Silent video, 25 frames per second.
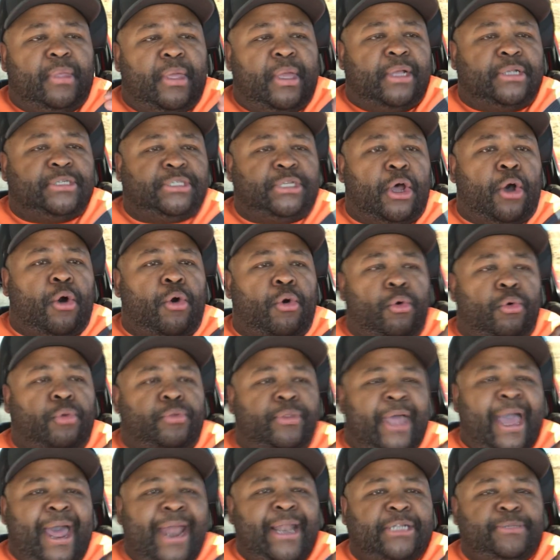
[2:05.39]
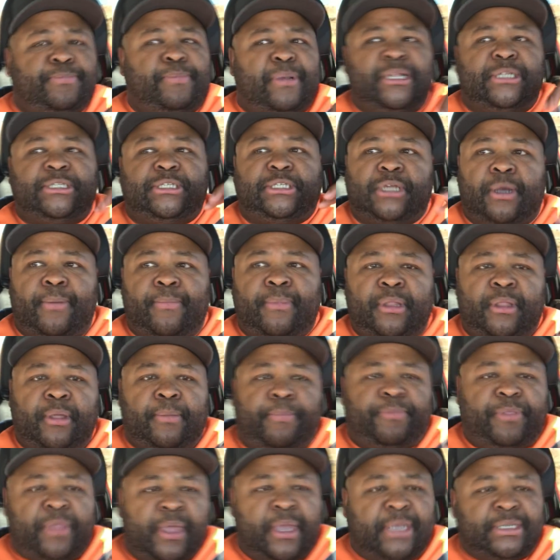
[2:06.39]
So that has been some of the
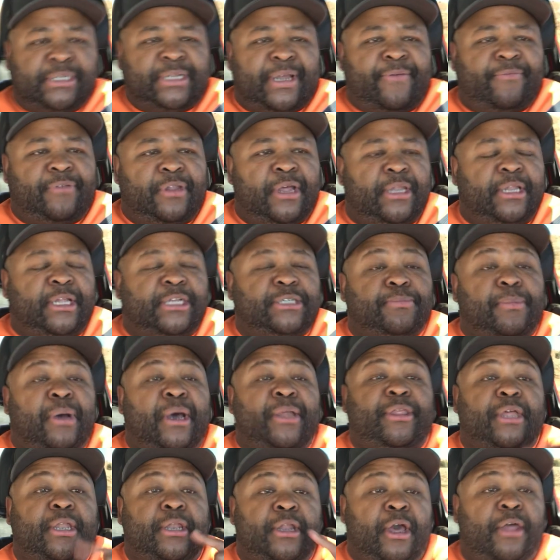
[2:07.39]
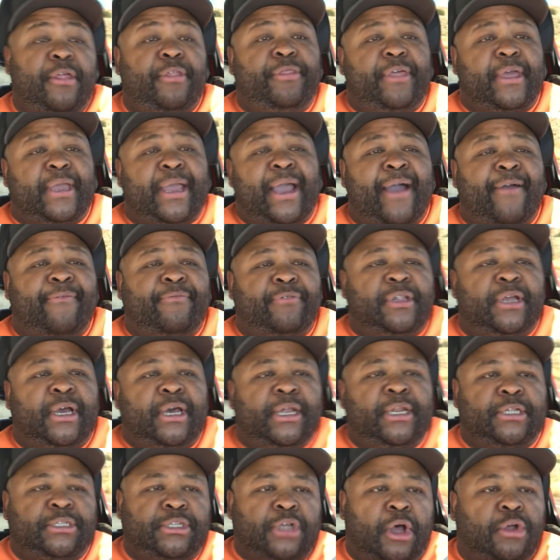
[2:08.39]
things I've done this month. Another thing I've
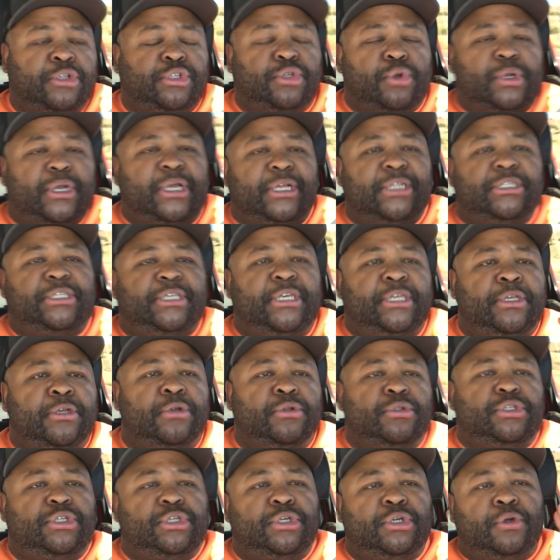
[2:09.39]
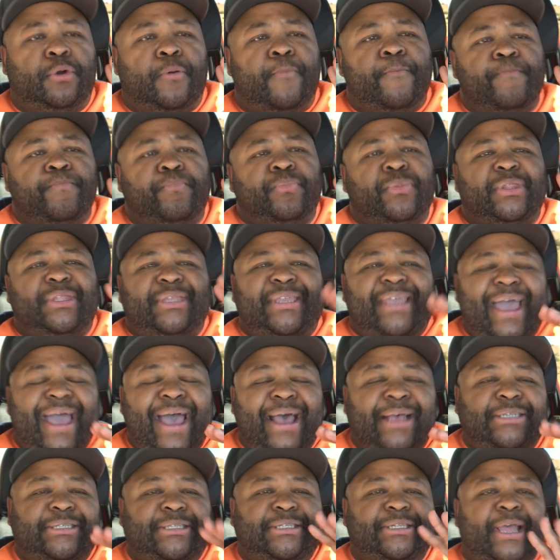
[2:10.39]
done is also continue to
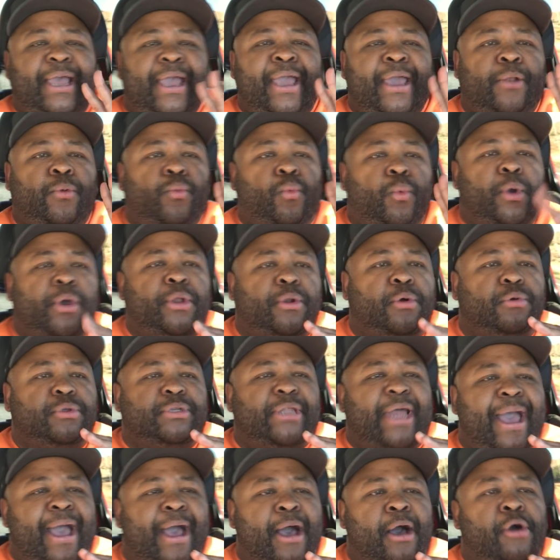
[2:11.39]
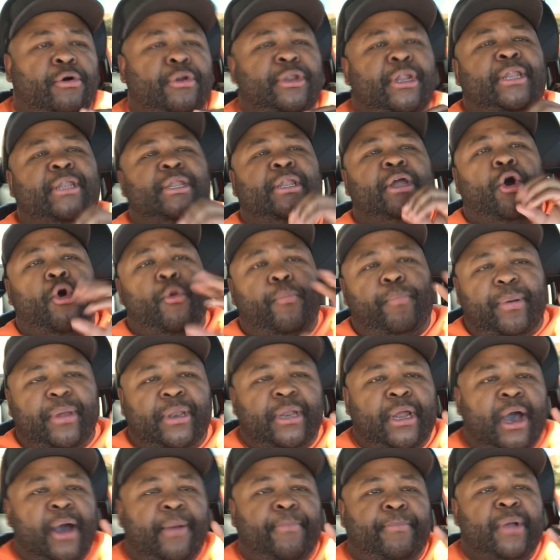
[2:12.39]
test and whittle down and open
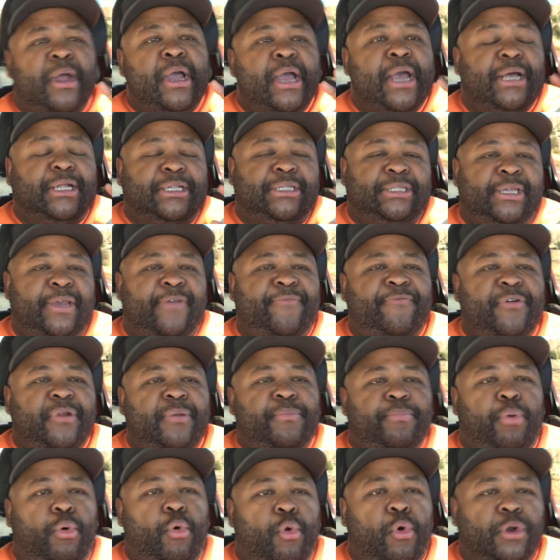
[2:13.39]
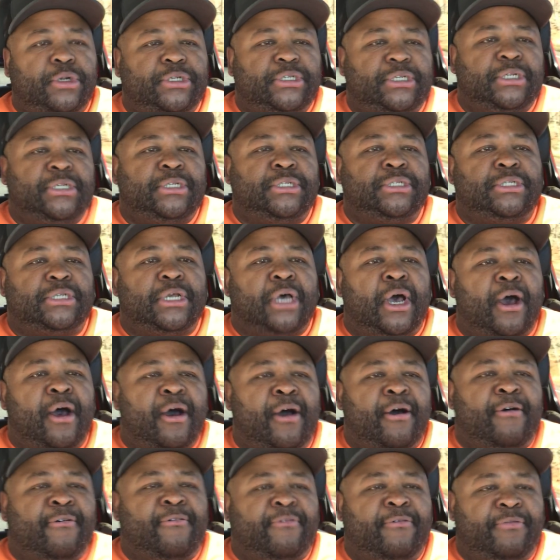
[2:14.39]
up different portions
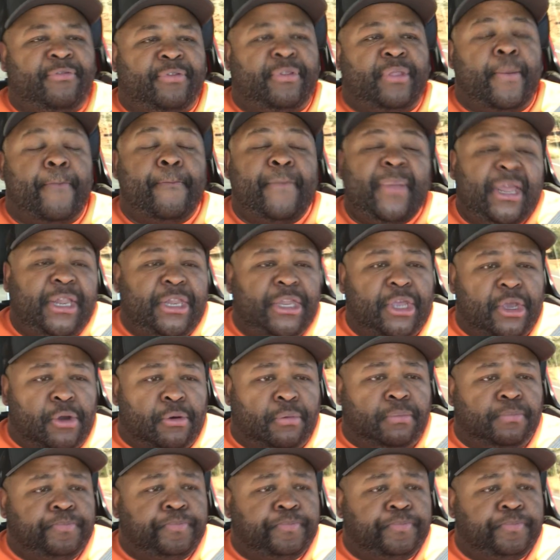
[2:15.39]
of the menu.